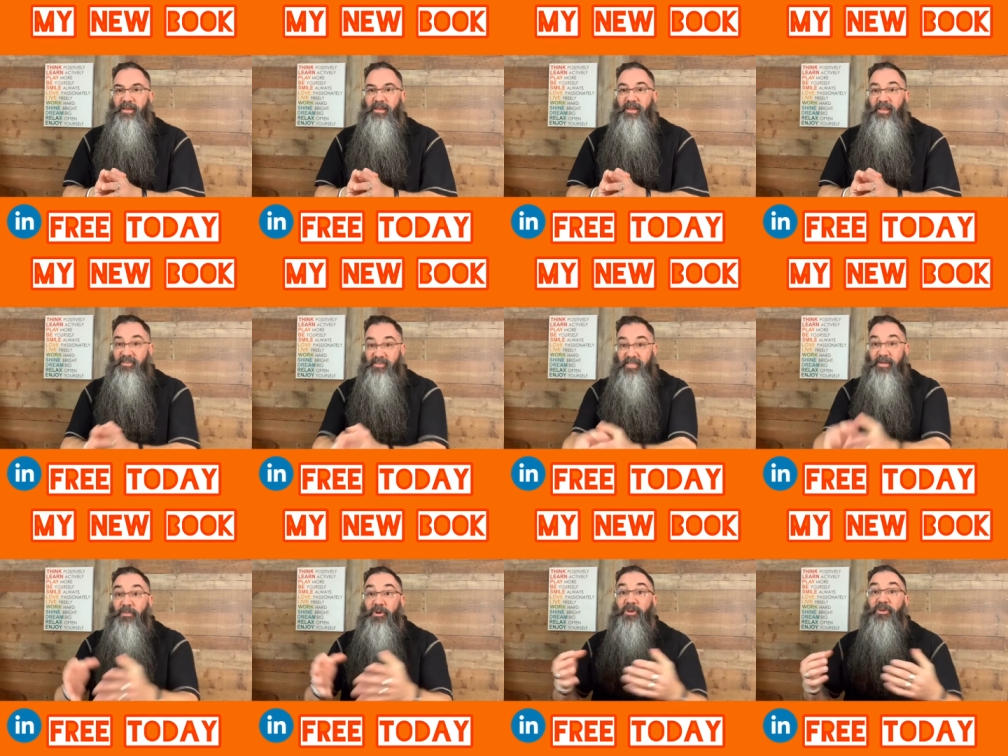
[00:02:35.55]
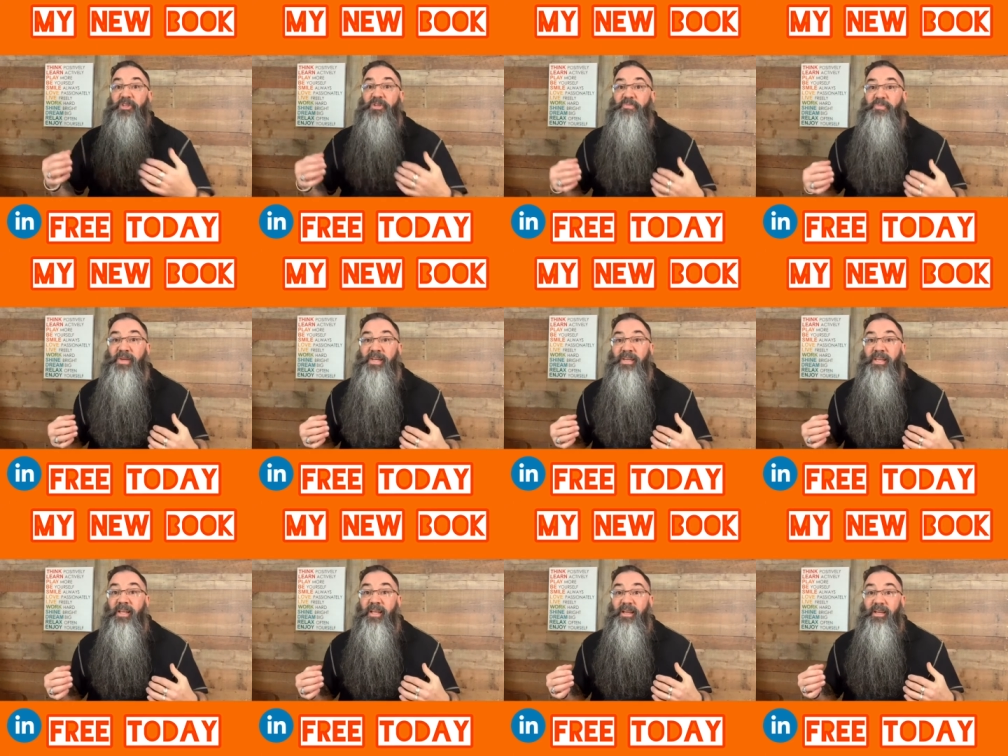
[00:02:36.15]
As someone who's
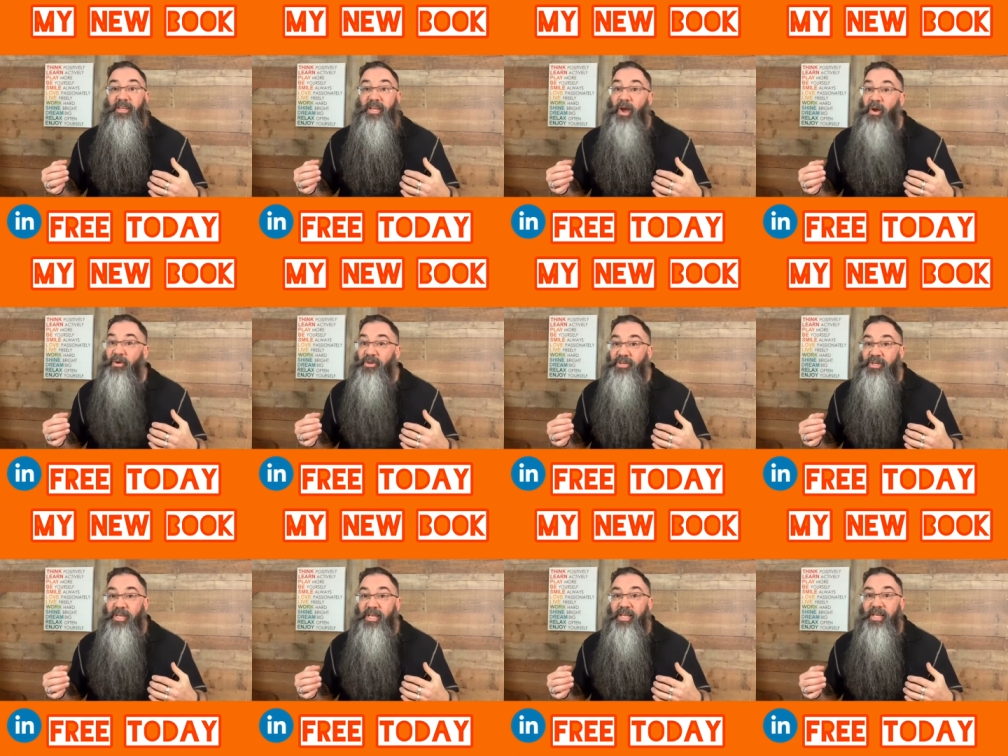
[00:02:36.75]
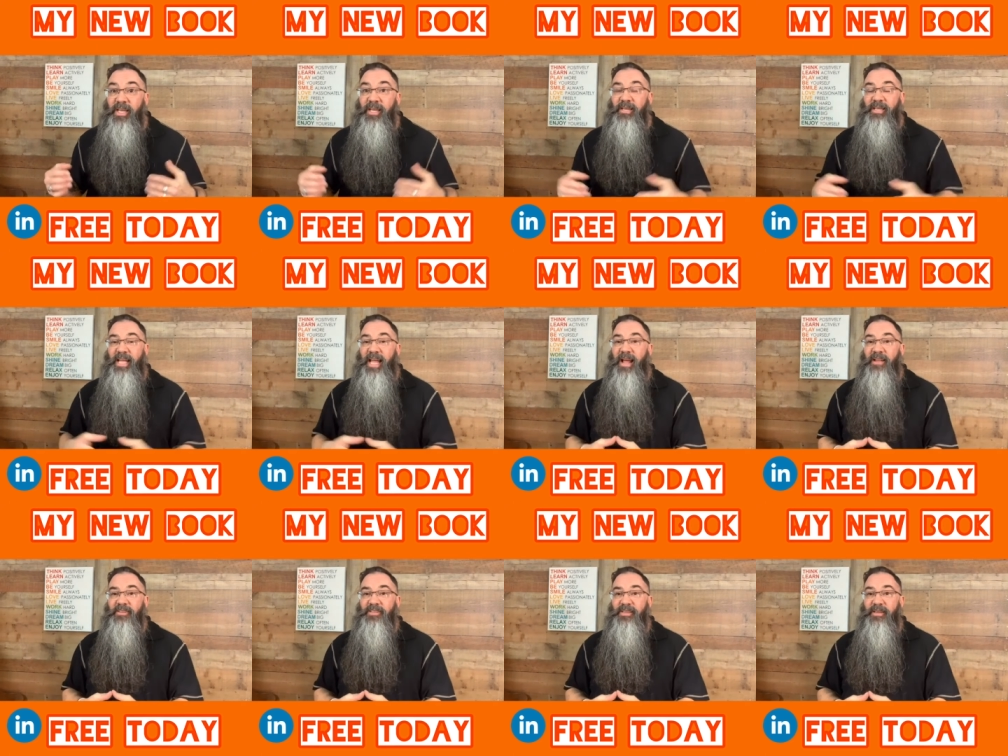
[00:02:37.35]
been coaching and
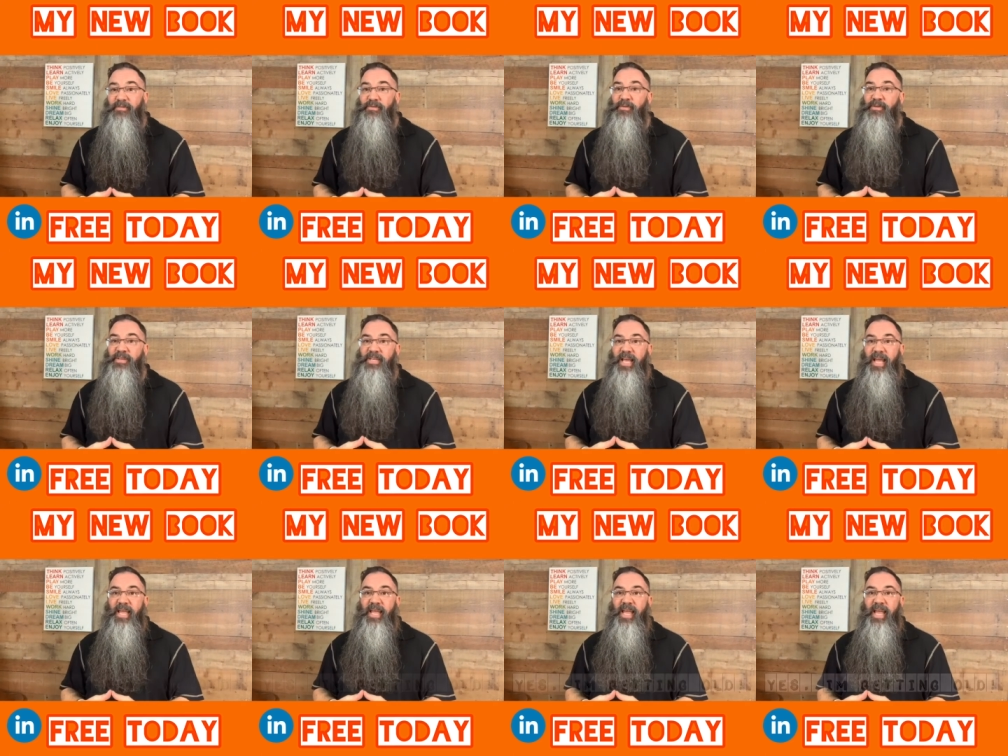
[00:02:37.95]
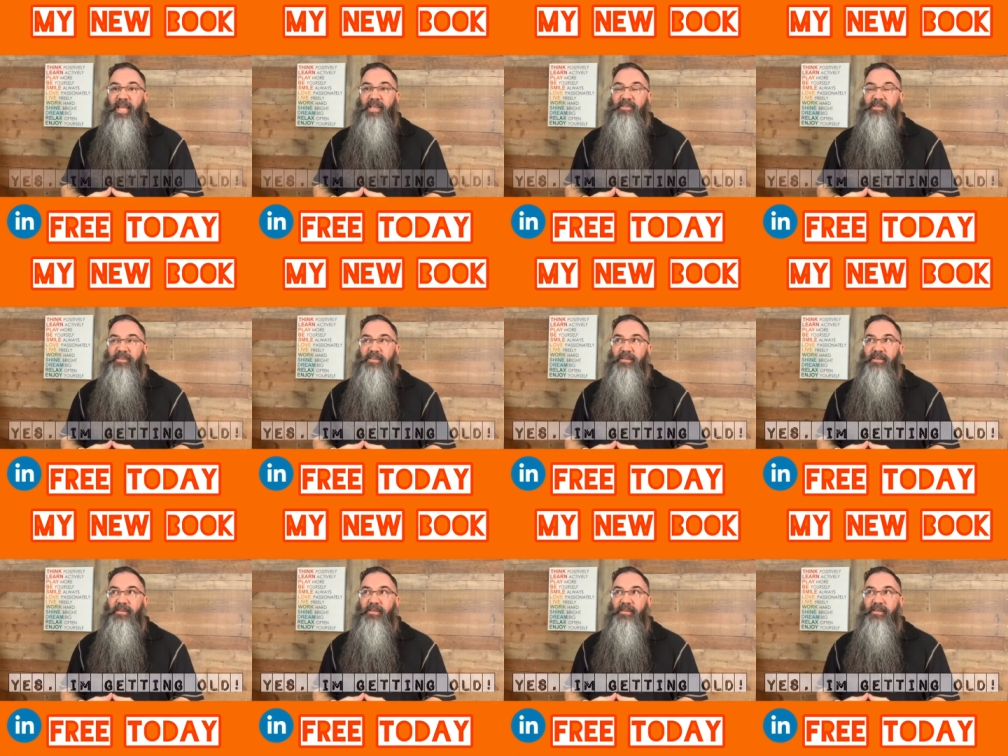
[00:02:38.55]
counseling for decades,